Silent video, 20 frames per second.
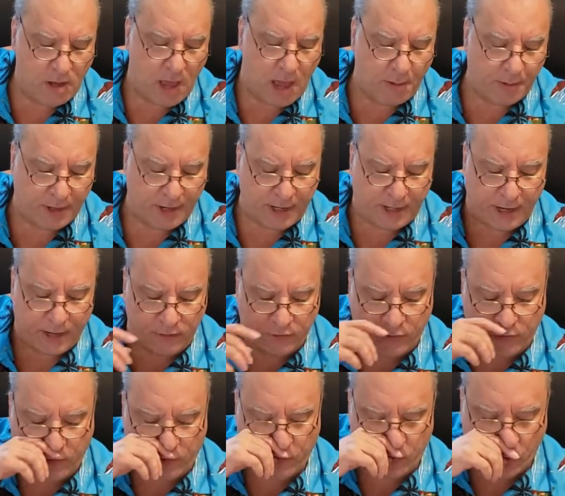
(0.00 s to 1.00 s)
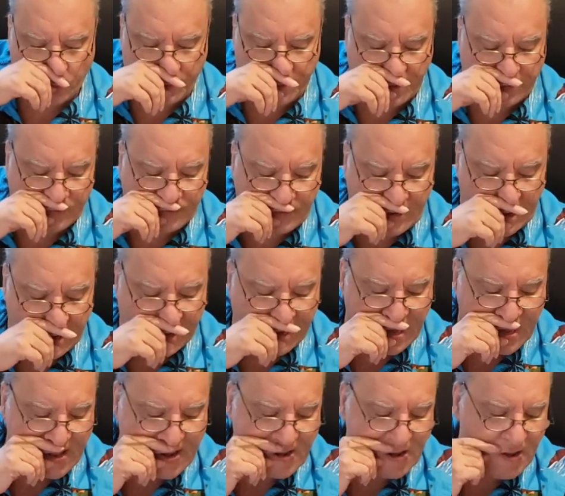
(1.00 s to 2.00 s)
I'm going to get into the troops in a
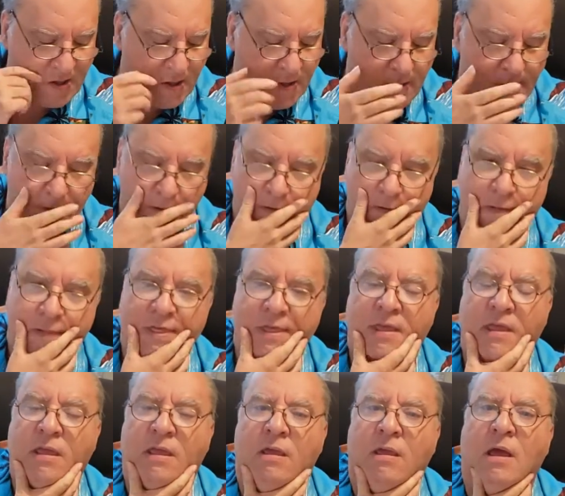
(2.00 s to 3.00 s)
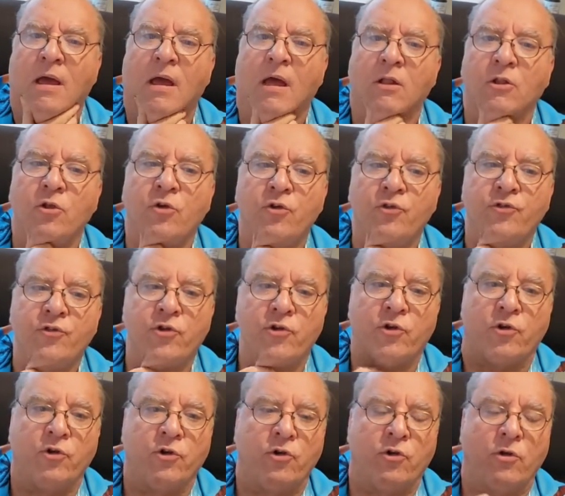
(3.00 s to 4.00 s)
second. The
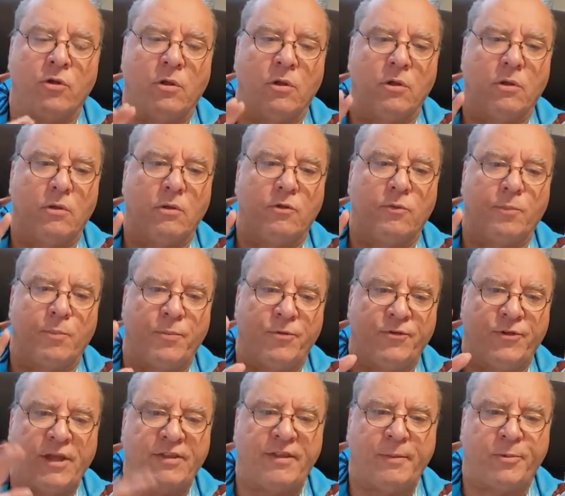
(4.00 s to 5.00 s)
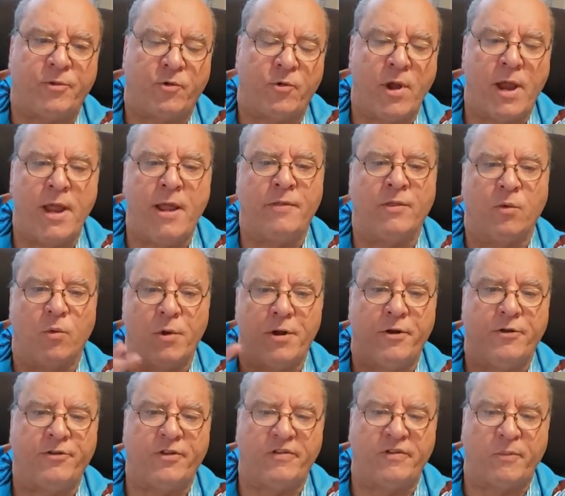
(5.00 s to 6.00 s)
loser sets up terrain, the
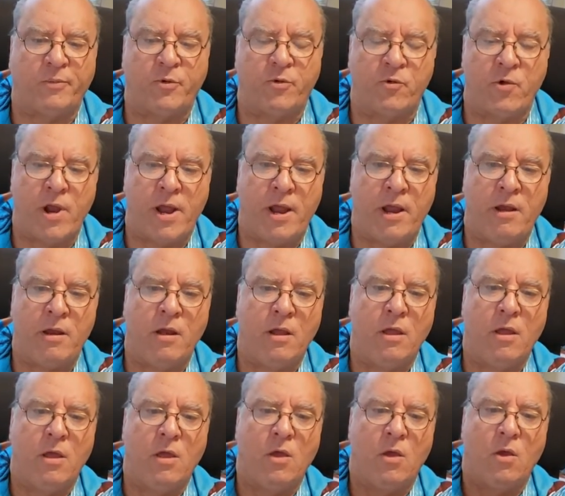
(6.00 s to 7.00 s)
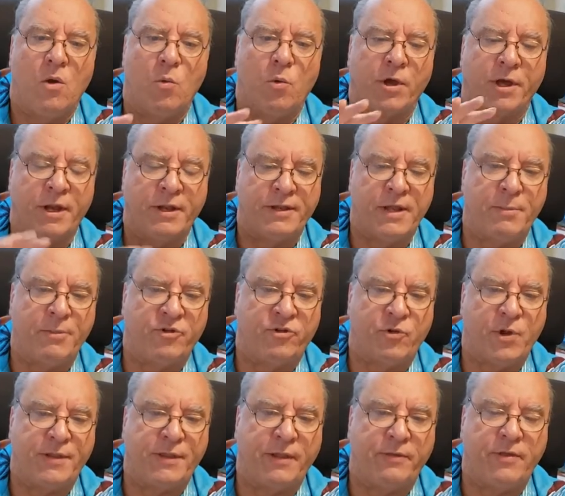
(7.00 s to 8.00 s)
winner sets up terrain. We're going to
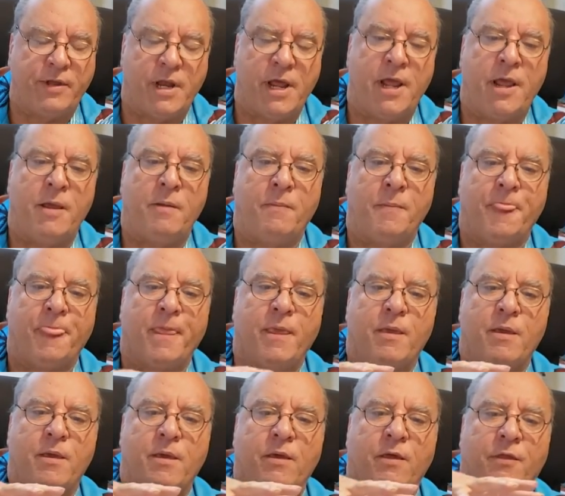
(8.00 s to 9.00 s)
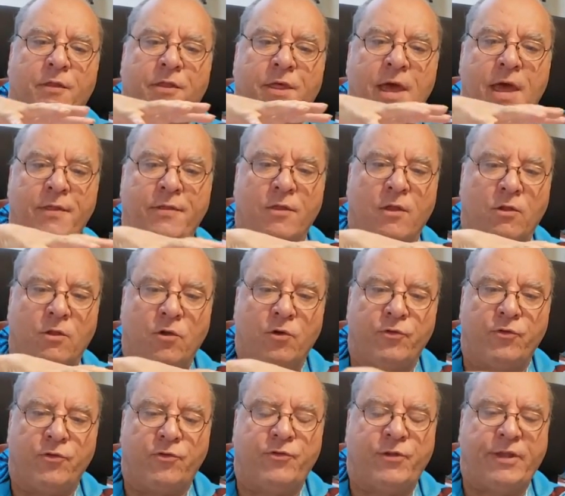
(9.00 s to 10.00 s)
demonstrate that today. Then the
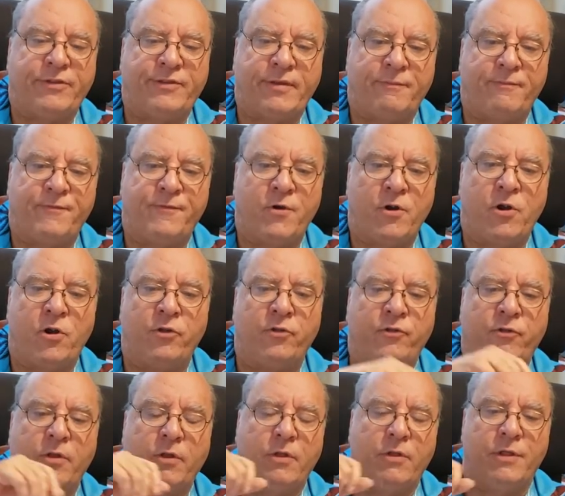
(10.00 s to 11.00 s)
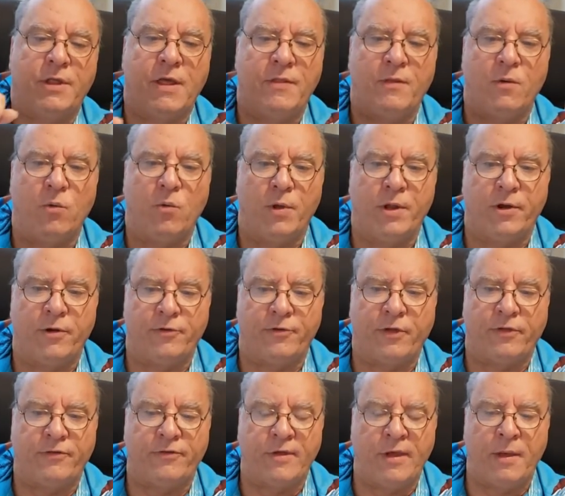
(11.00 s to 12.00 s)
loser sets up first, then the winner
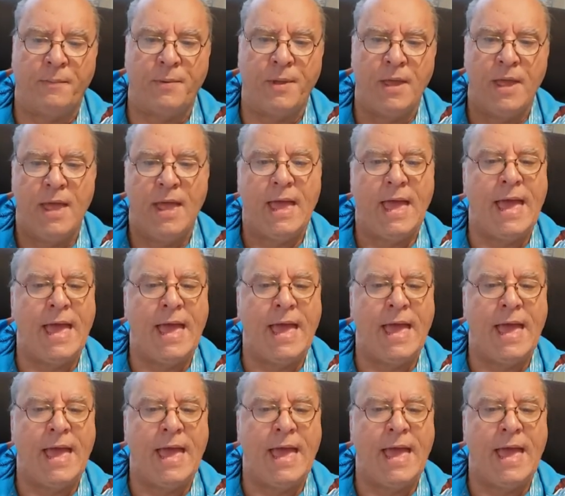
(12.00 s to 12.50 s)
sets up.